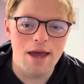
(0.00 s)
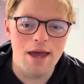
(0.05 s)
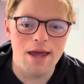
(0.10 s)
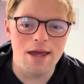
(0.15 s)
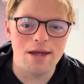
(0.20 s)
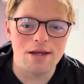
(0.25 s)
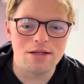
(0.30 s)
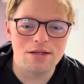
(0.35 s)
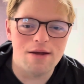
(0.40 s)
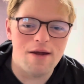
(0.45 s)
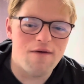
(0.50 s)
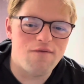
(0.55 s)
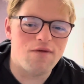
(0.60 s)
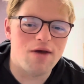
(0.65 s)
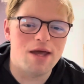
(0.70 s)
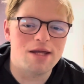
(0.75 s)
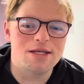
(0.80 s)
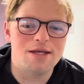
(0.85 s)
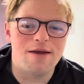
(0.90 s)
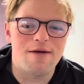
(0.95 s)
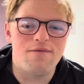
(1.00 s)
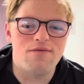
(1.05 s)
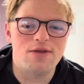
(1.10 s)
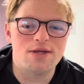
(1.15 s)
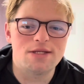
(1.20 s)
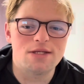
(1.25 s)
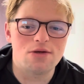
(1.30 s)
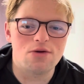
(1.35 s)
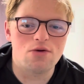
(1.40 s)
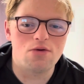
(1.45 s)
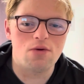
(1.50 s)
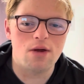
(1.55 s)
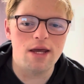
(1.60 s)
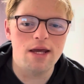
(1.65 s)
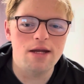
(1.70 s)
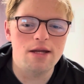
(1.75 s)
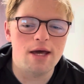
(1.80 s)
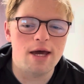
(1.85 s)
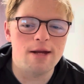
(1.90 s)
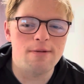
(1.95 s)
And if I had to give this a
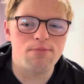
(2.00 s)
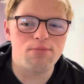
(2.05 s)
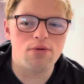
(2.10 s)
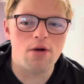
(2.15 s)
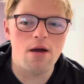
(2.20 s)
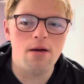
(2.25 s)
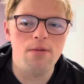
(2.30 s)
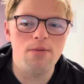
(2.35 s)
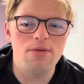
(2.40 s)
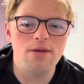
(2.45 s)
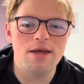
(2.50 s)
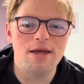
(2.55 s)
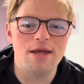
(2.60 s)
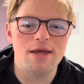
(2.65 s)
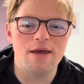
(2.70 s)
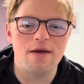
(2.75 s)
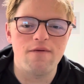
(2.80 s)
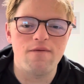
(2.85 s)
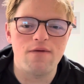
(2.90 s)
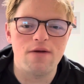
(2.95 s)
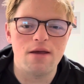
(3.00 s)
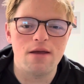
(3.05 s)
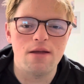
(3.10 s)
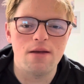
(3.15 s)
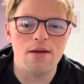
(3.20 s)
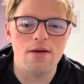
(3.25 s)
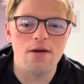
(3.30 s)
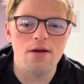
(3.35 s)
grade, I'd probably give it